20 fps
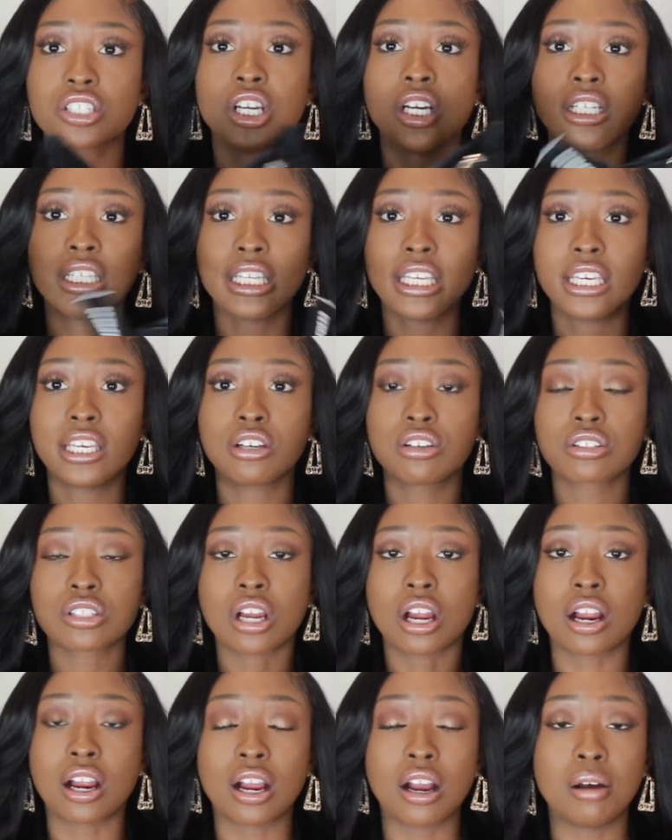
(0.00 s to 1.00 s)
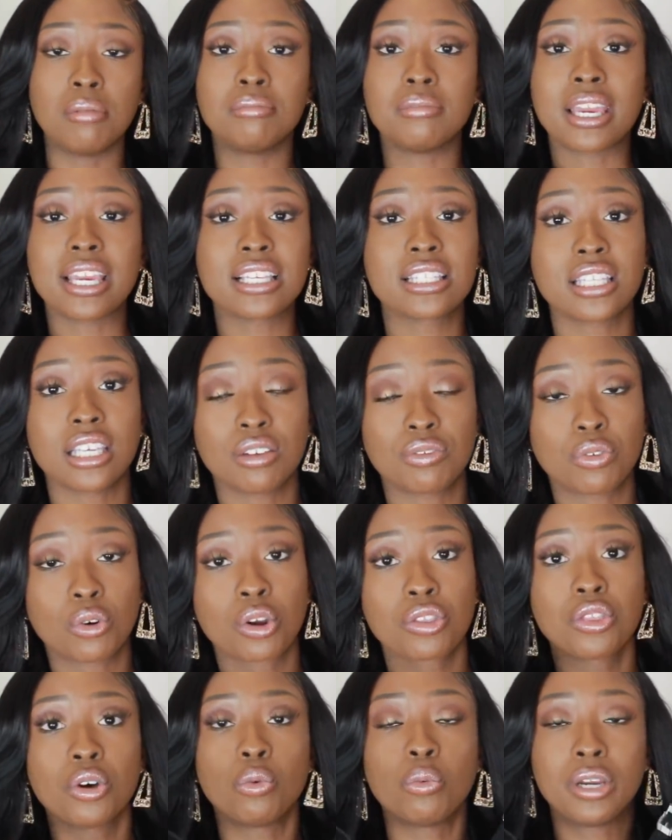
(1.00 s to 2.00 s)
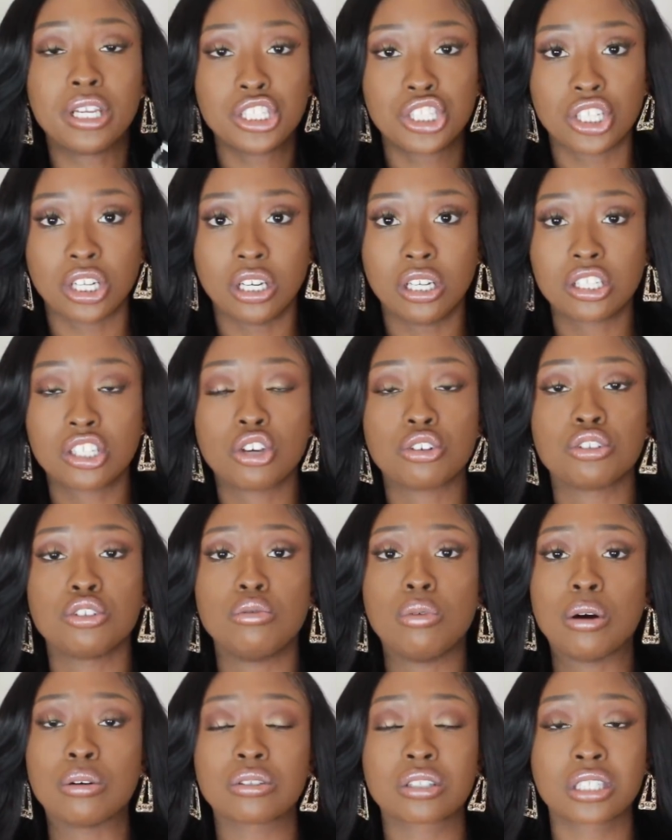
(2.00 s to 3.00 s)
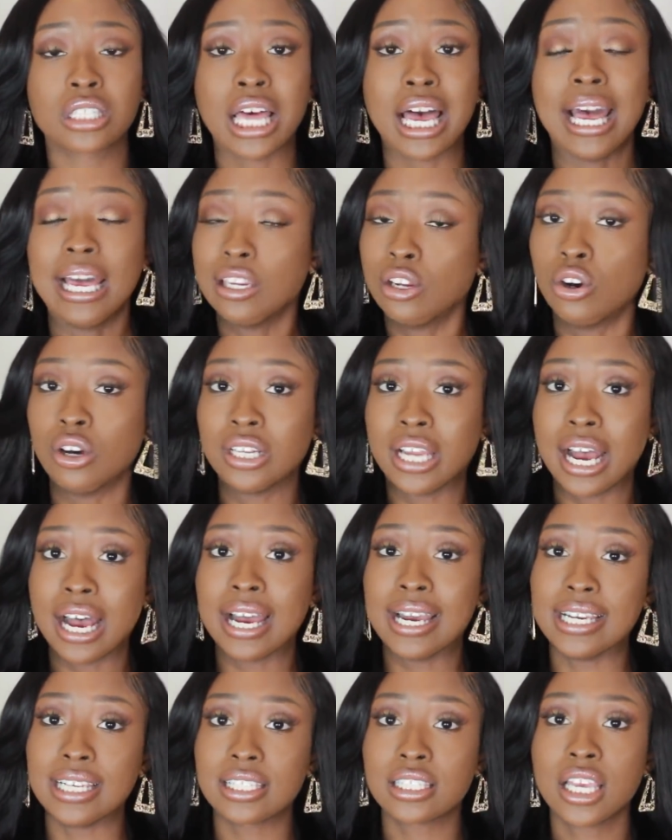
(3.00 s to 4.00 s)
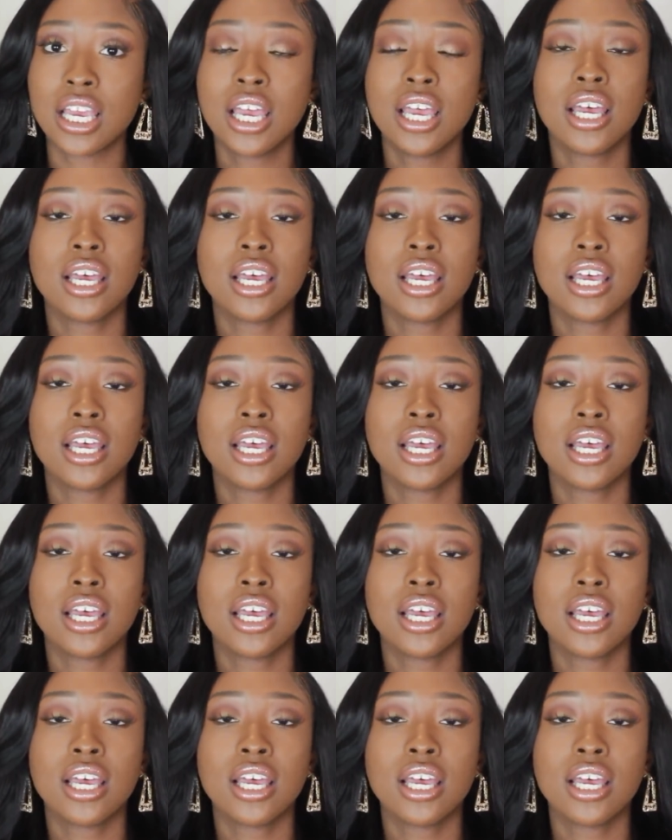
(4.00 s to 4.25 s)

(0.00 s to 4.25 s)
Chunky heels are amazing for the winter, so you won't slide on ice.